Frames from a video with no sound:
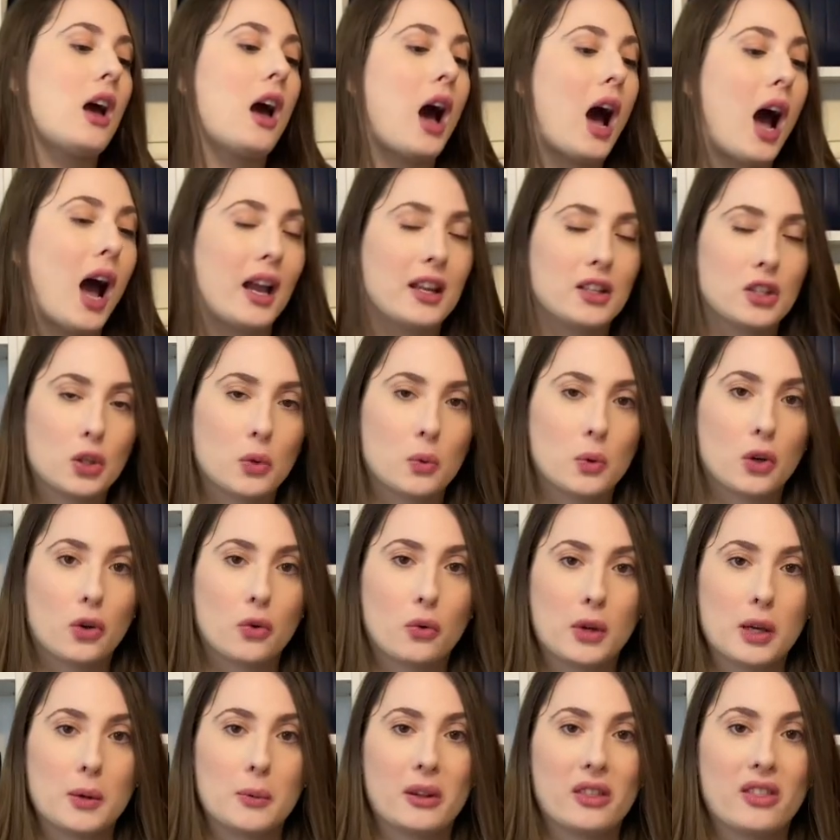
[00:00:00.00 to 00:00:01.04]
I do
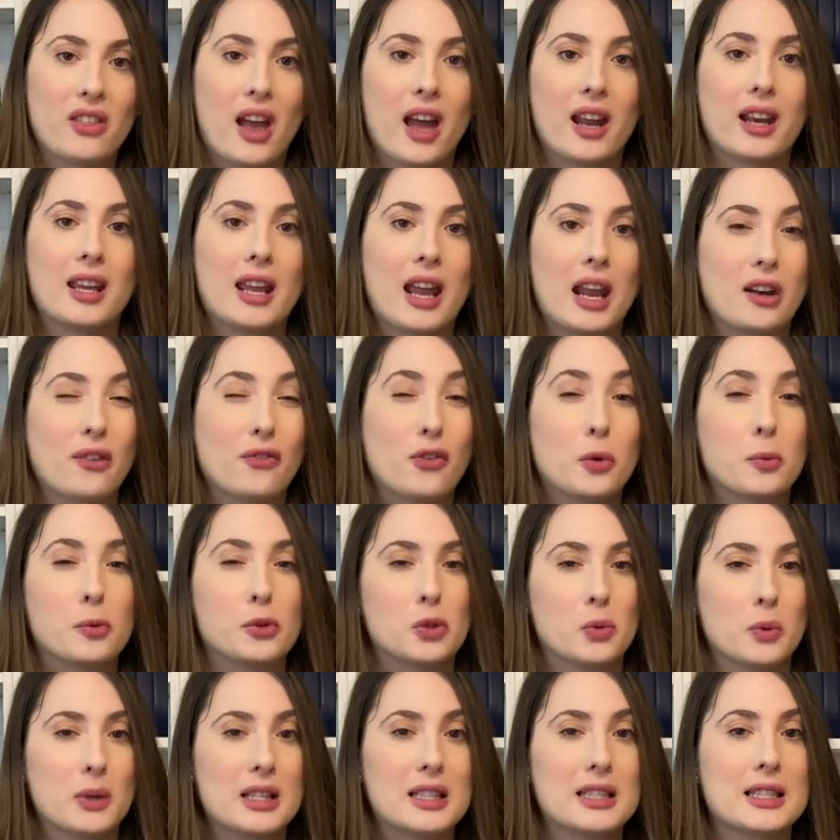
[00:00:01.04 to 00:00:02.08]
agree with that. Again, if you're
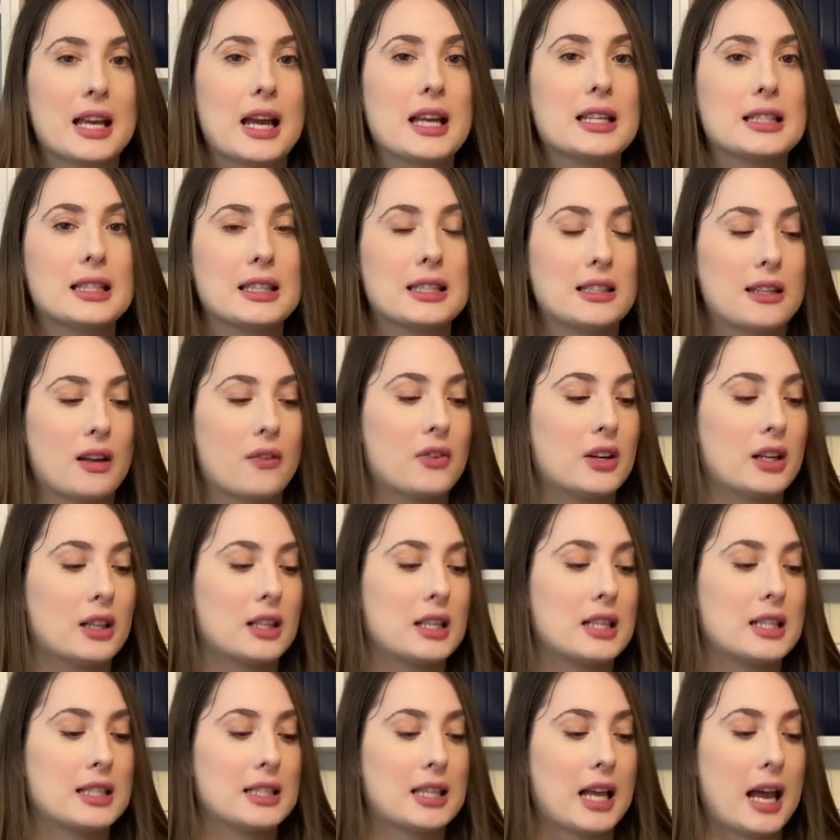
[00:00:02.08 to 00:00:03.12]
between sizes, definitely
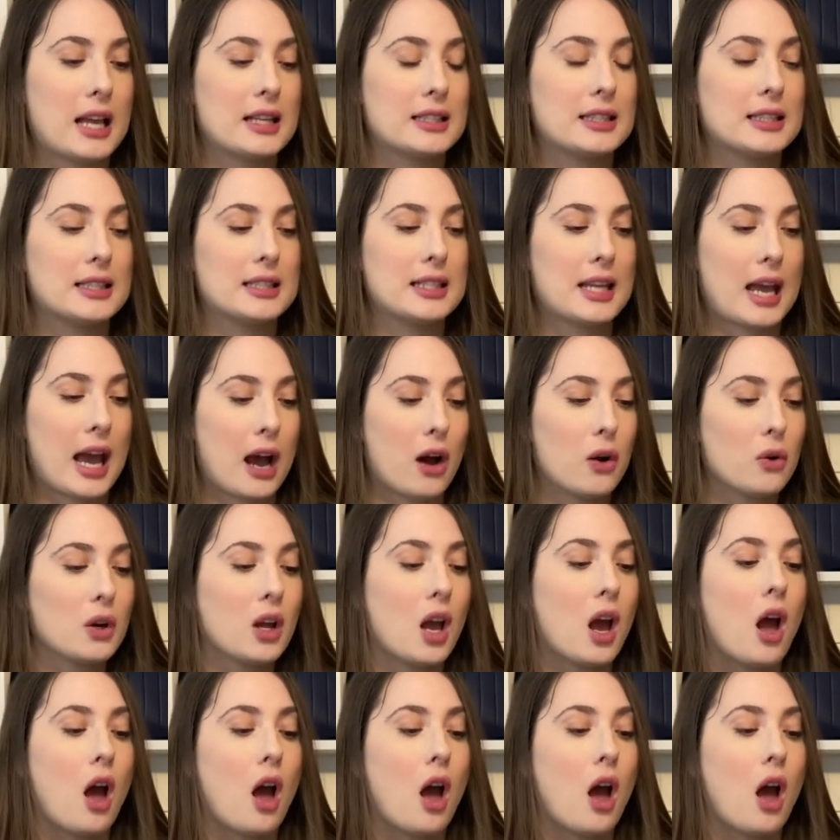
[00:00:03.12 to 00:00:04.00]
size down.